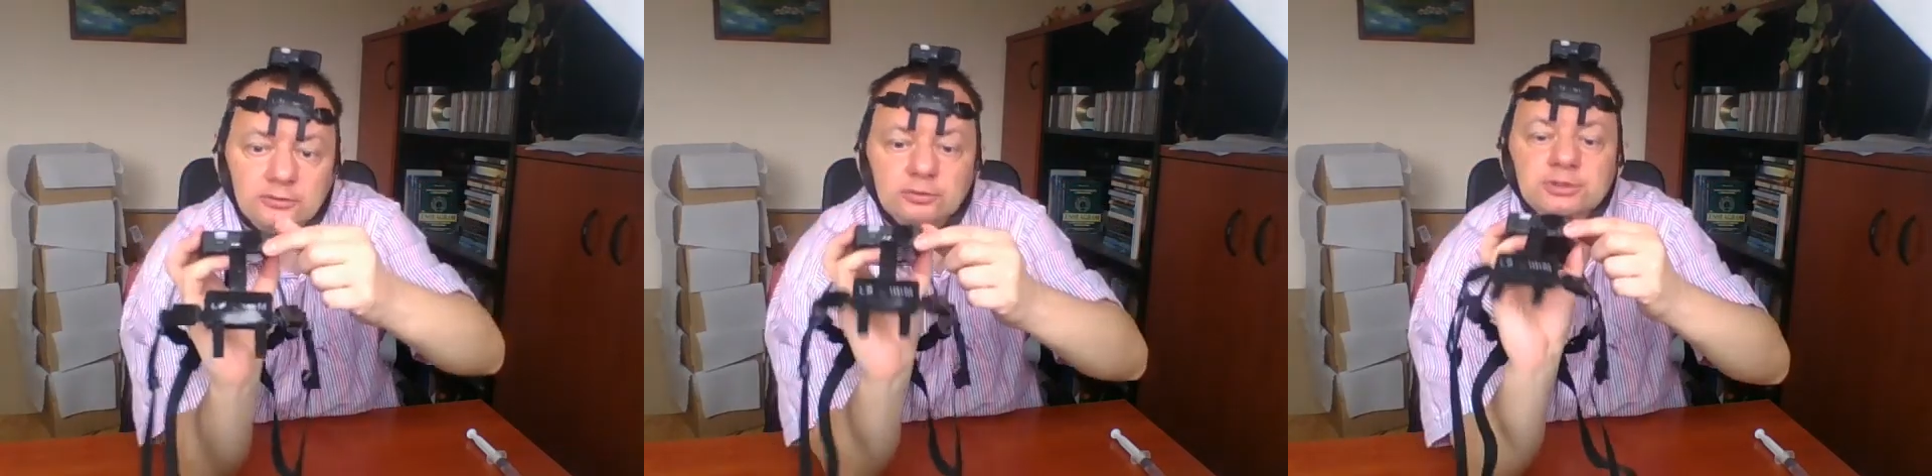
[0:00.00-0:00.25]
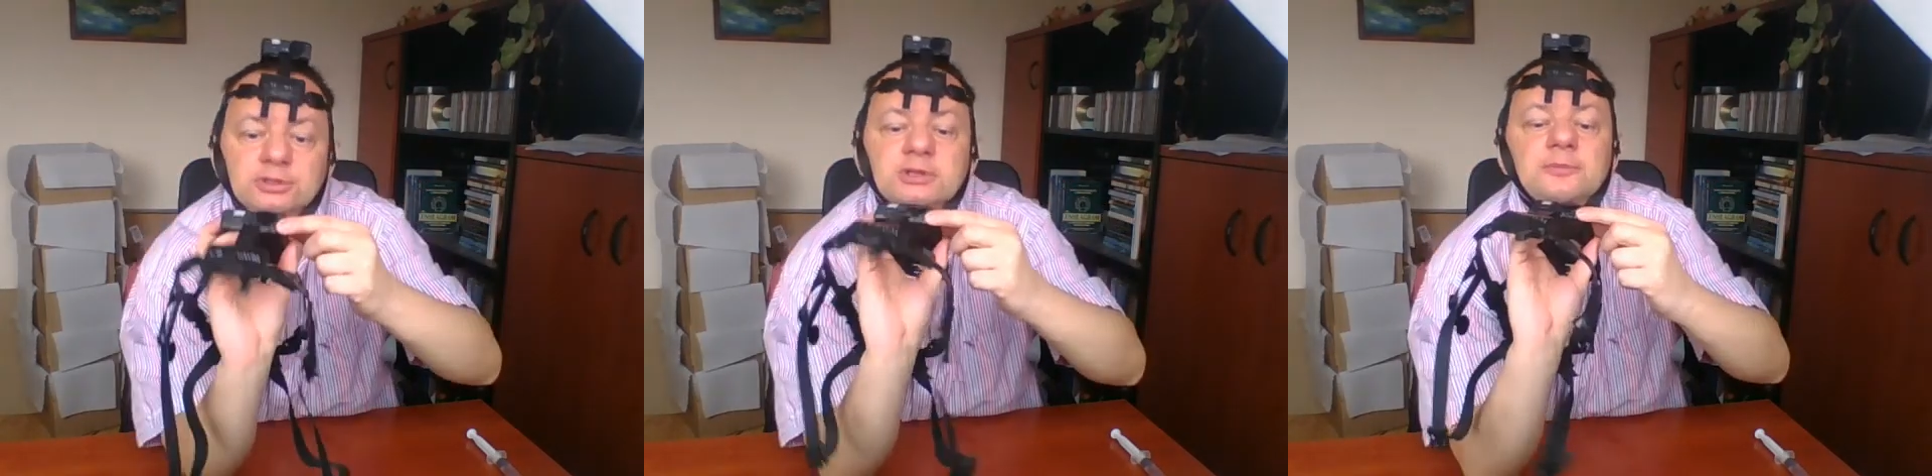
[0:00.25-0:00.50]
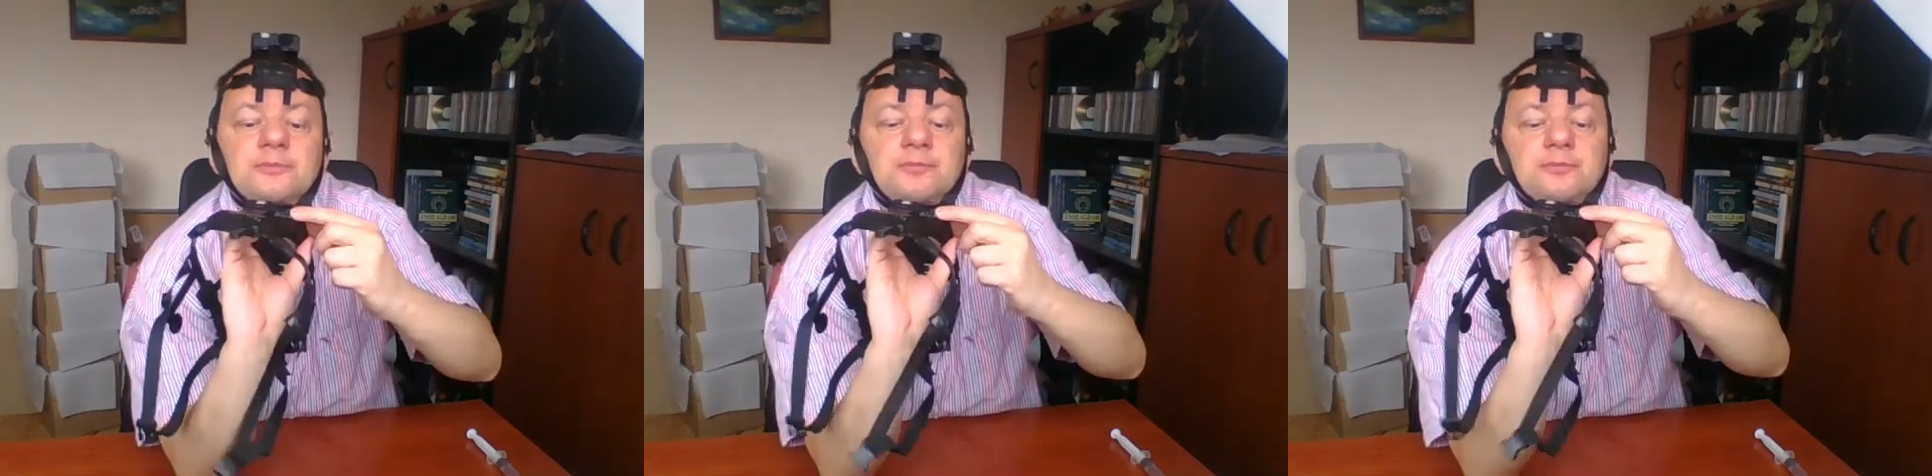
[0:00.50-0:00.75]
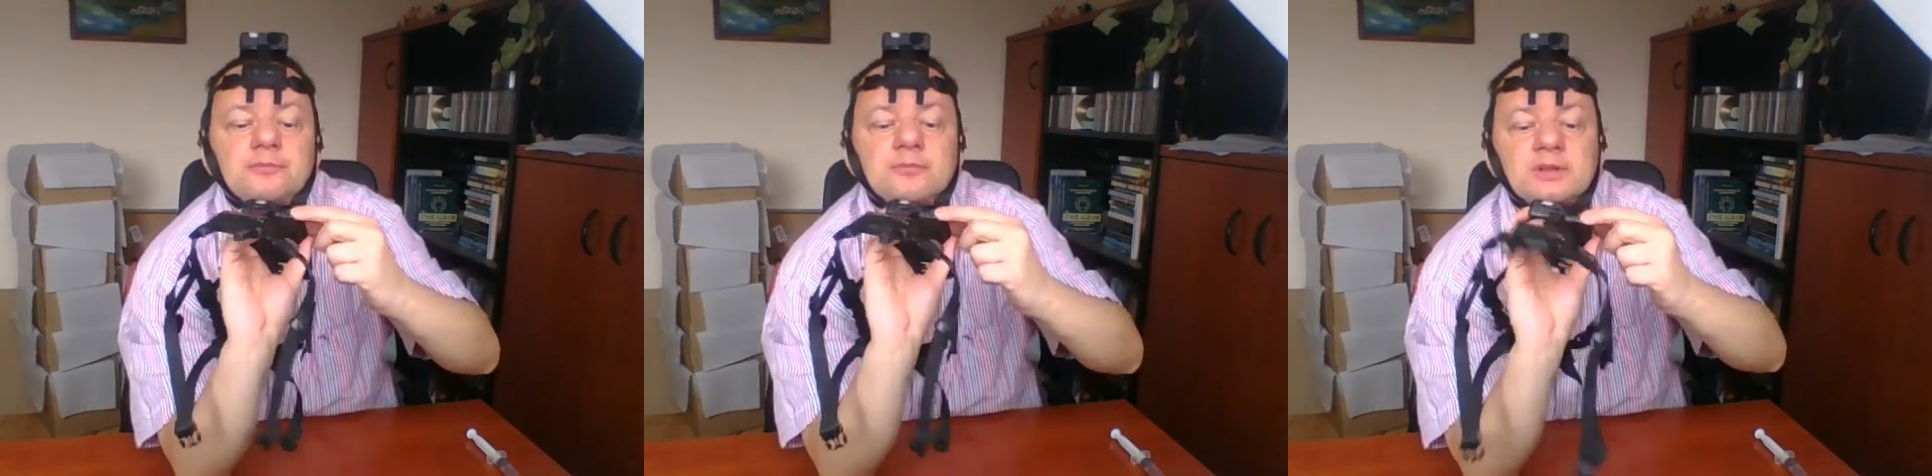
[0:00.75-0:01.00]
to the
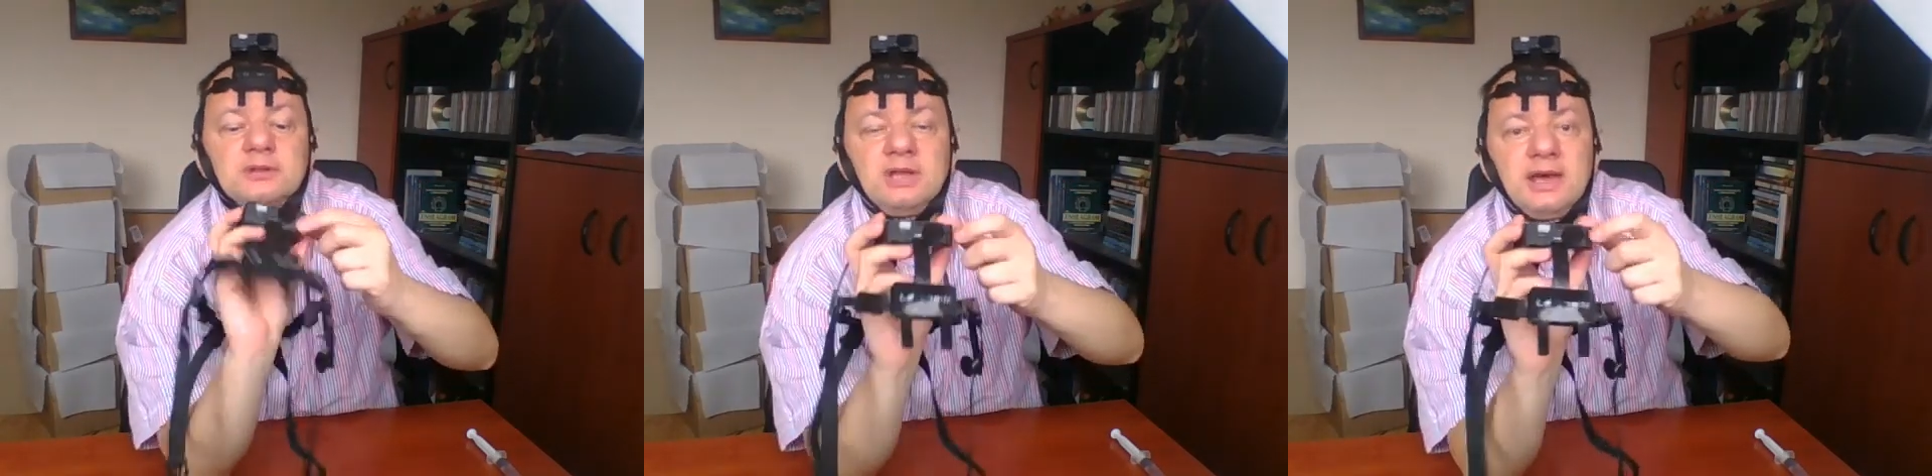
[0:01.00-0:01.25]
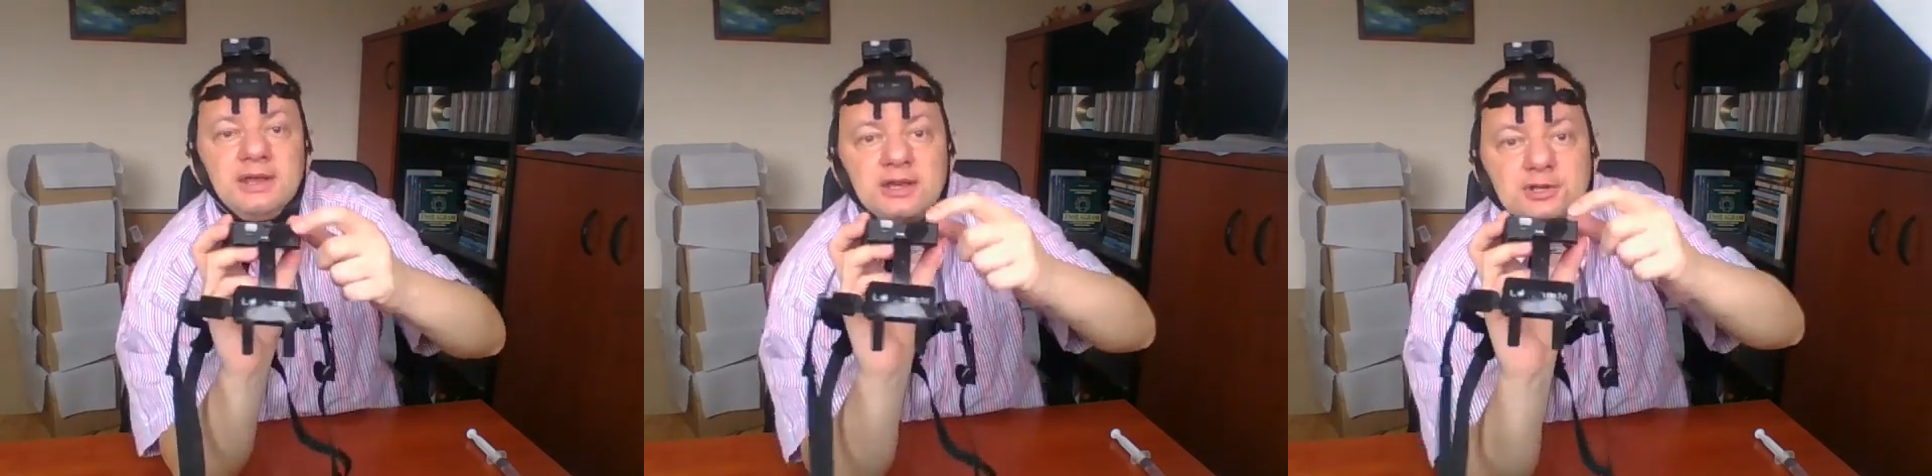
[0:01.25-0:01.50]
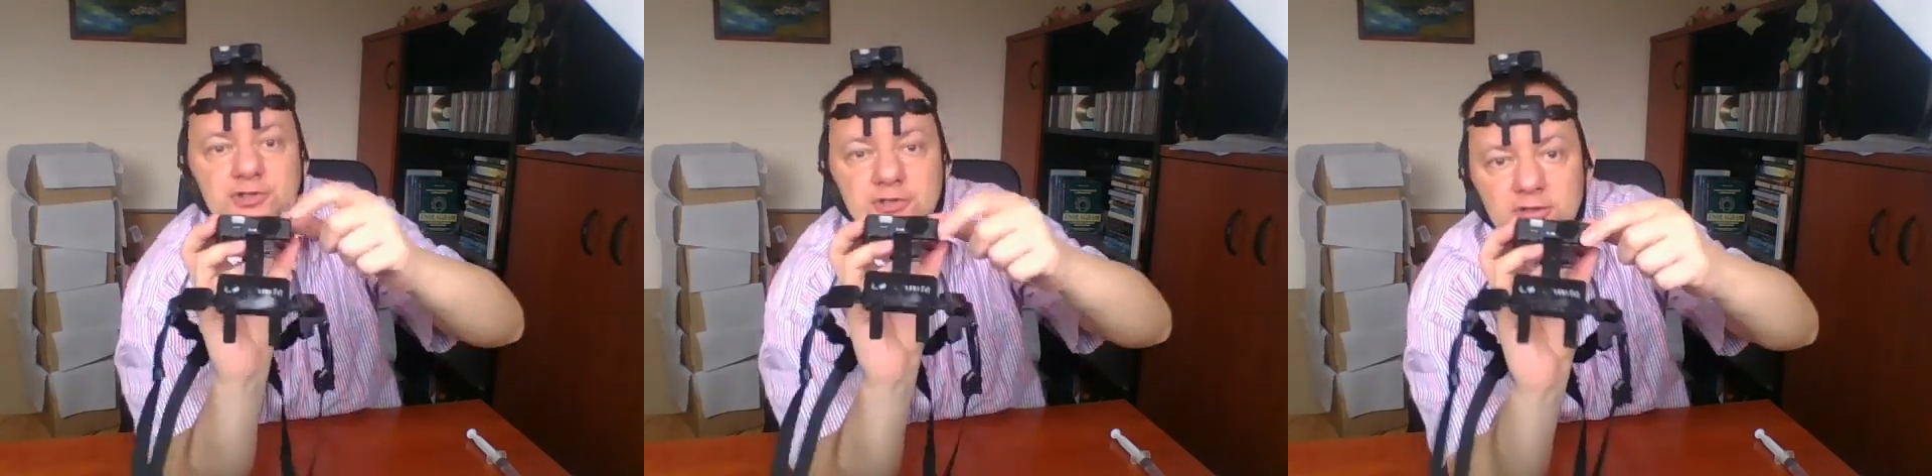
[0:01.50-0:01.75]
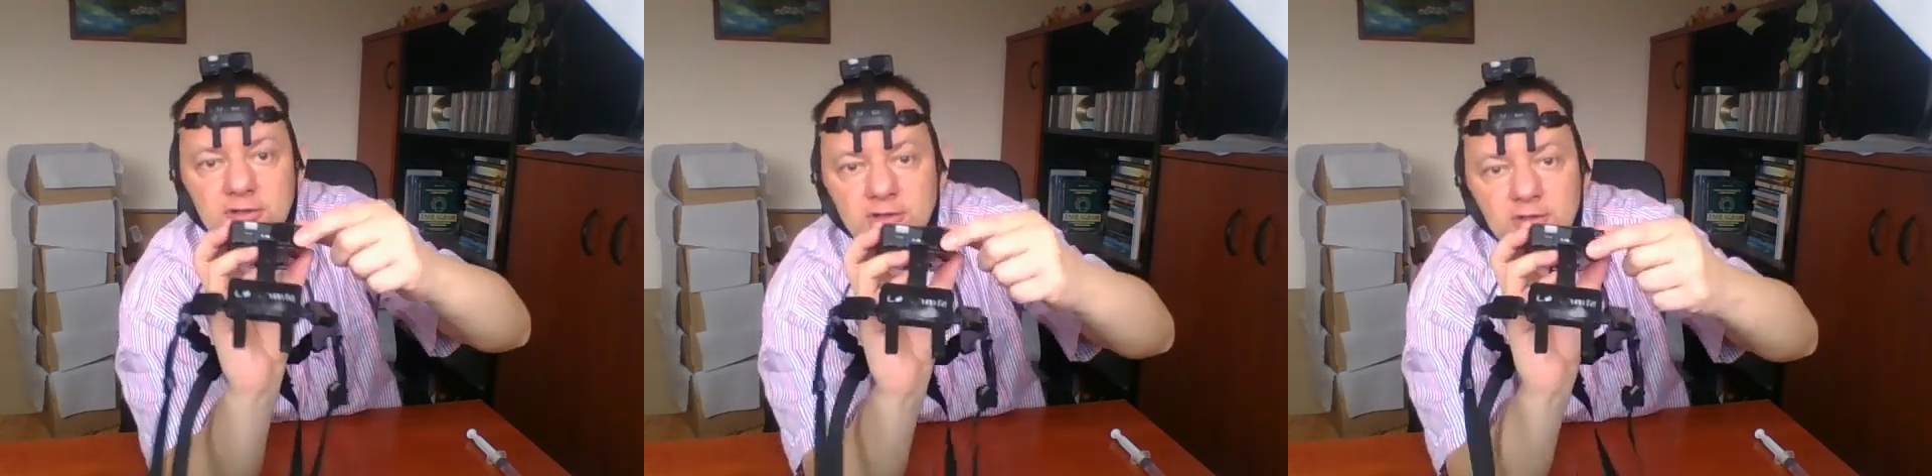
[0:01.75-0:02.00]

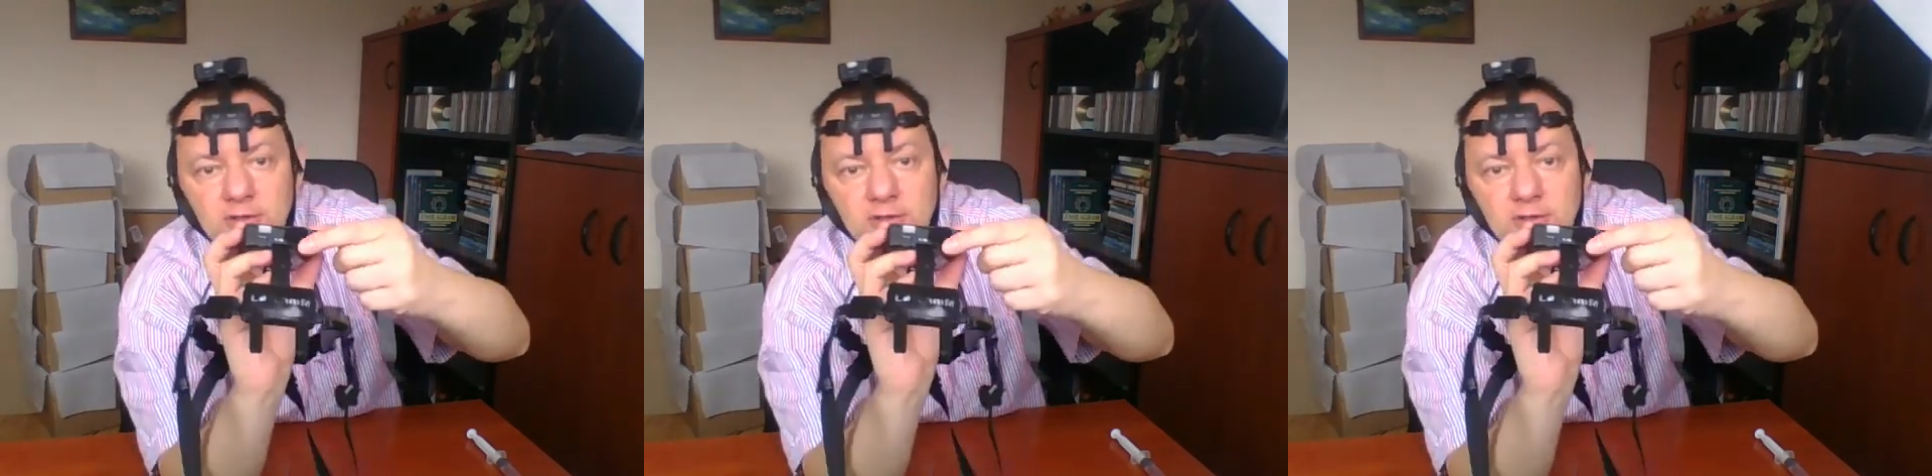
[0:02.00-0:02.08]
direction